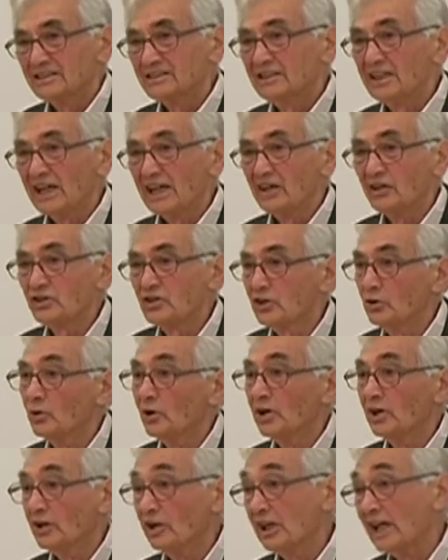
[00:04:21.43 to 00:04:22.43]
dared to
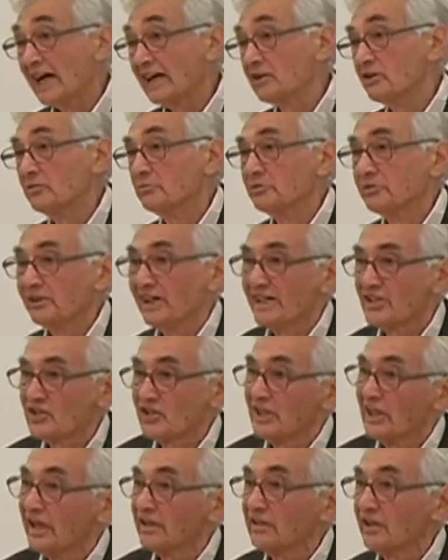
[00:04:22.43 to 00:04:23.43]
elect a
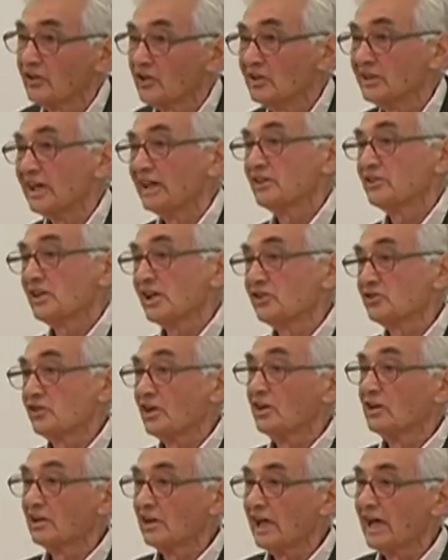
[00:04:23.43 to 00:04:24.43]
president that the United States
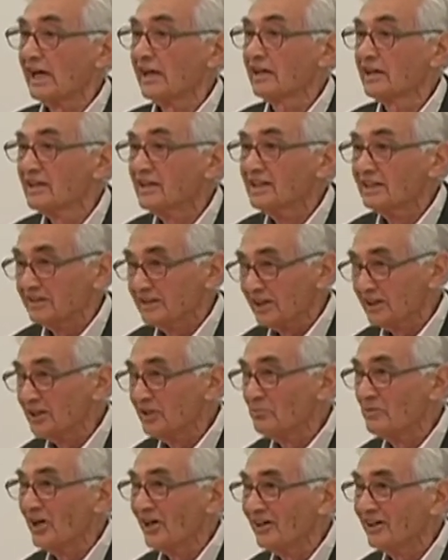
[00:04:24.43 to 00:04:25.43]
didn't like,
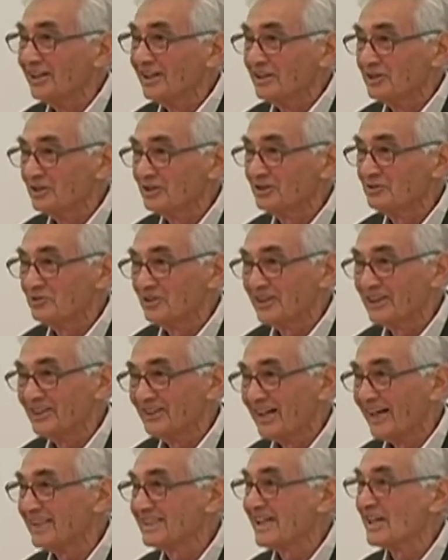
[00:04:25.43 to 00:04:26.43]
then the
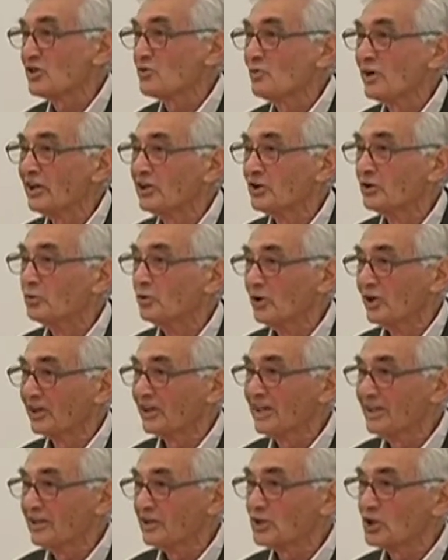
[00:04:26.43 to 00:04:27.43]
United States went to
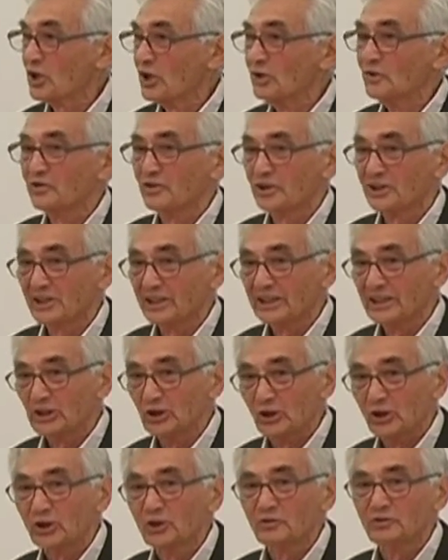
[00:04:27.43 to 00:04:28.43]
work, either covertly
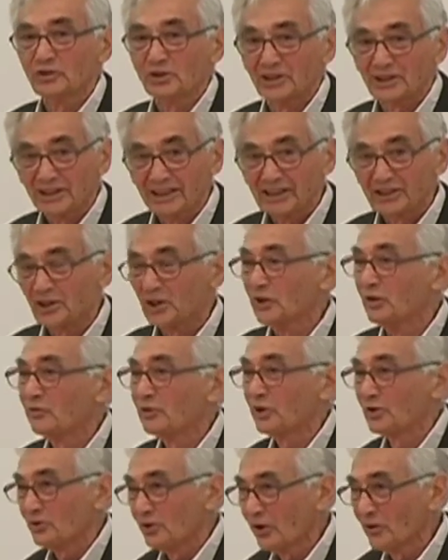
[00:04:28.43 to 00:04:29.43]
or overtly, to
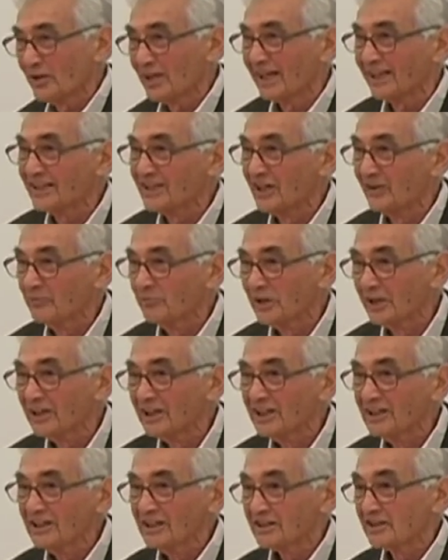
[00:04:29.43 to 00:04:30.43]
overthrow that government,
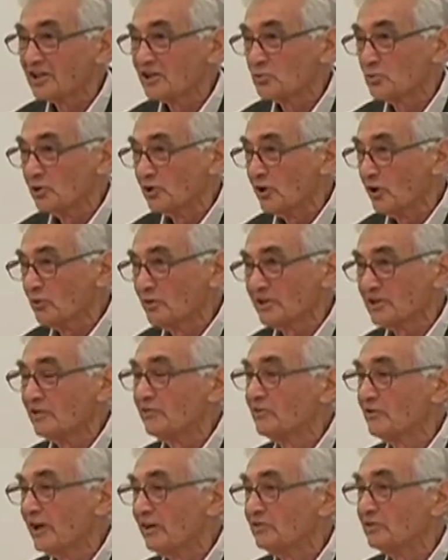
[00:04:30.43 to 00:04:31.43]
because we're always
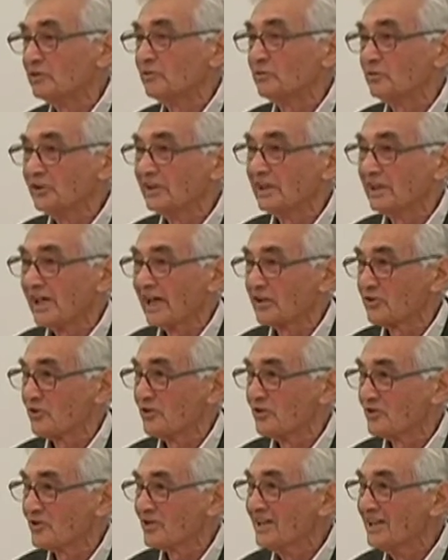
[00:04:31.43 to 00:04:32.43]
in favor of free
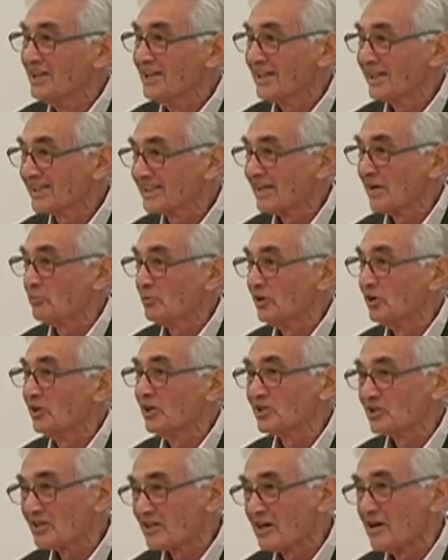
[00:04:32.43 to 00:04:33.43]
elections, except when it
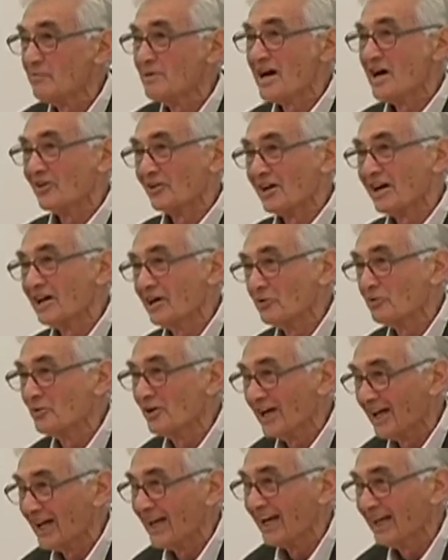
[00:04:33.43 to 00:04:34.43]
doesn't come out our
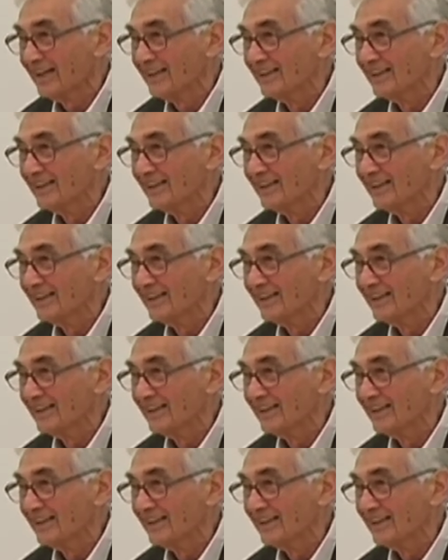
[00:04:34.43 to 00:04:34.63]
way,